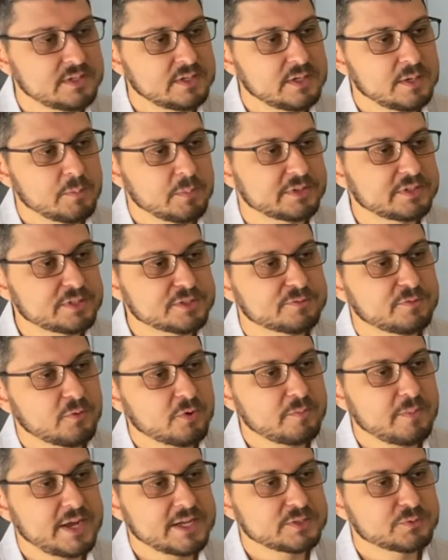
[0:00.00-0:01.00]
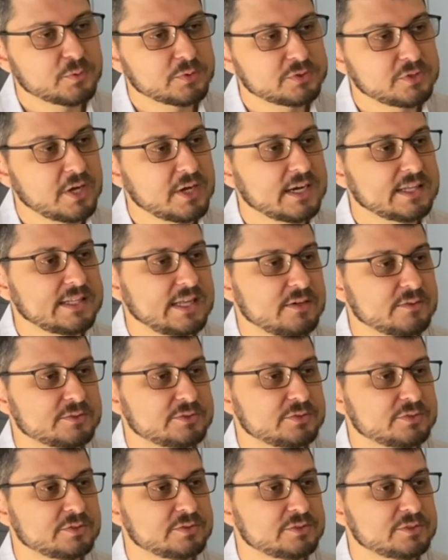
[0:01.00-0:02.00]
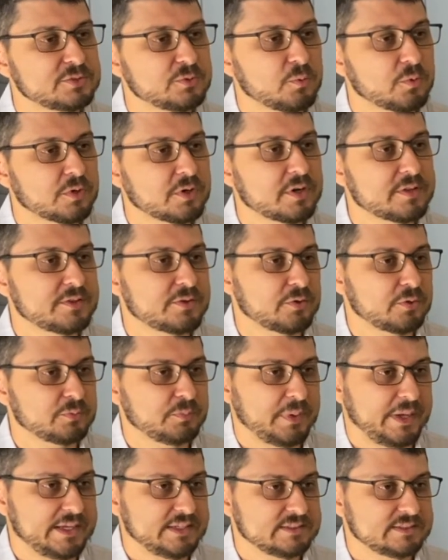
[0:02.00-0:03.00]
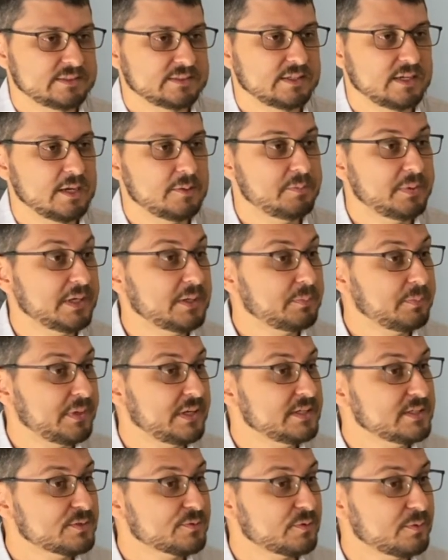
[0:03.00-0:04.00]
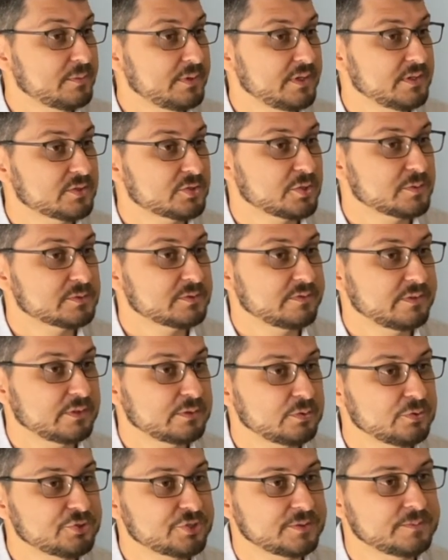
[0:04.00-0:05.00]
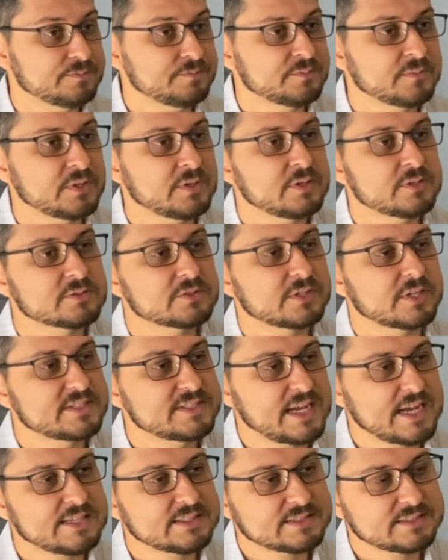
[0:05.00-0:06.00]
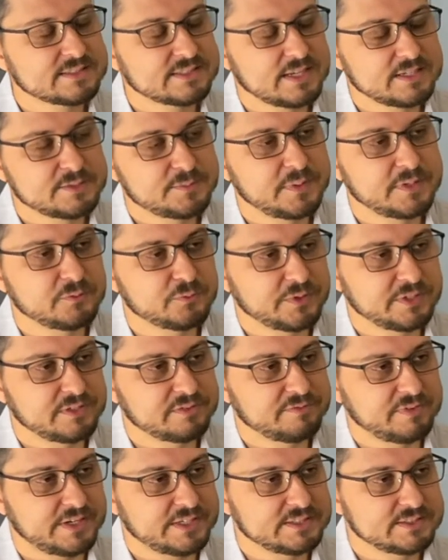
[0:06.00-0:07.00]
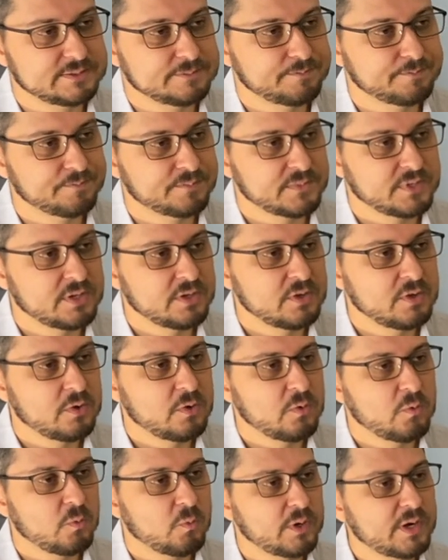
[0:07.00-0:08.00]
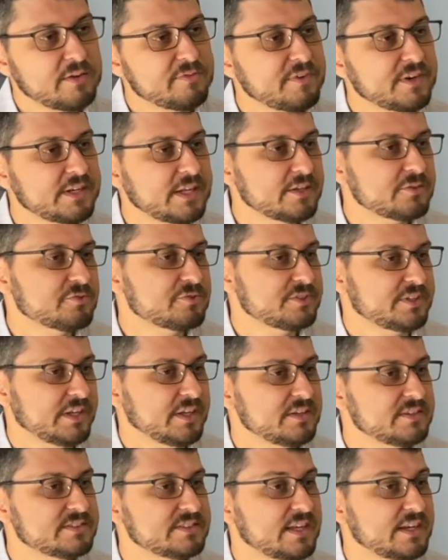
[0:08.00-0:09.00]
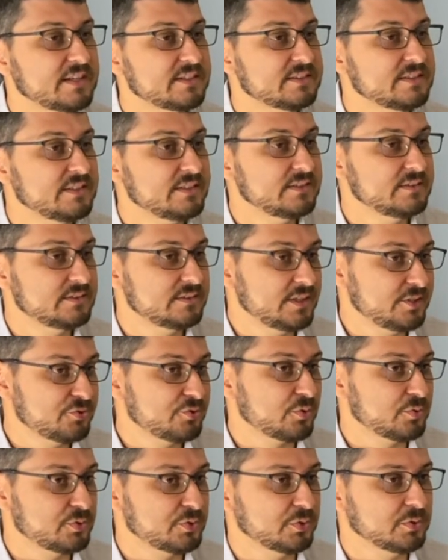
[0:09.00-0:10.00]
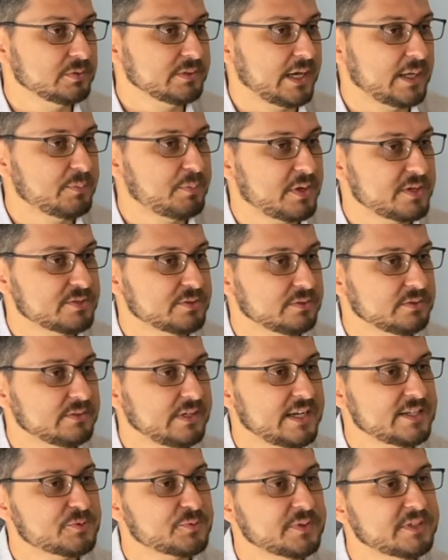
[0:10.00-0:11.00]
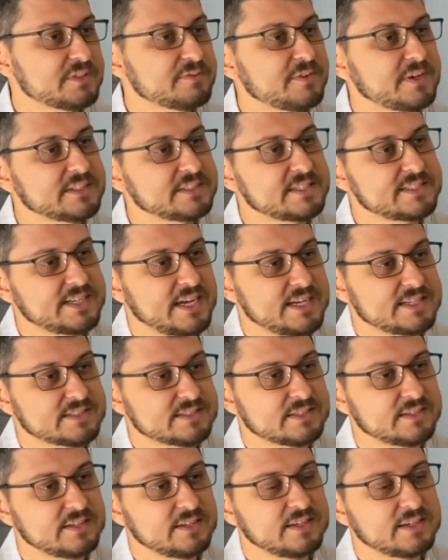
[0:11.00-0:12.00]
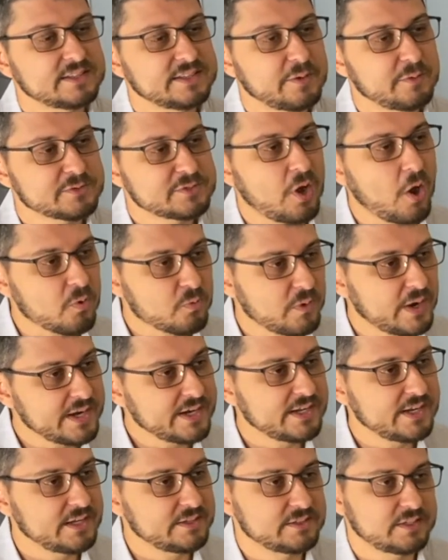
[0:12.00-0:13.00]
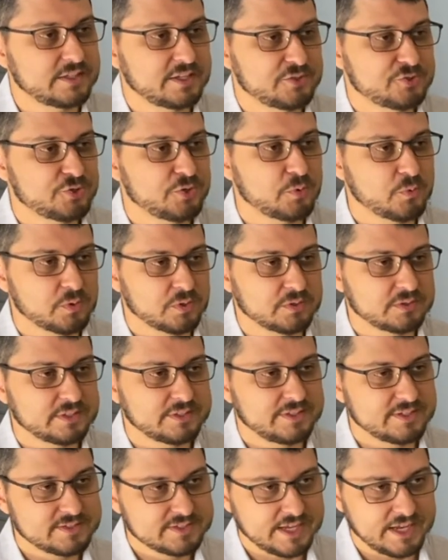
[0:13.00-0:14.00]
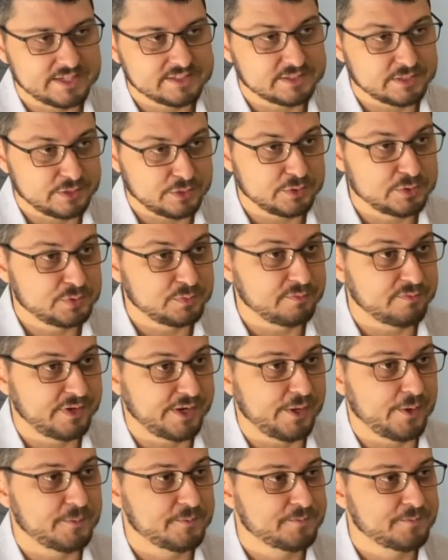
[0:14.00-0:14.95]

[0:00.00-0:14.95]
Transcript: but this format would not allow students to work on their own pace, a big piece for me in terms of inclusion, so the task has been redefined. What I find interesting is that a digital tool, Edpuzzle, has redefined a task that was already in the digital world, in this case a YouTube video.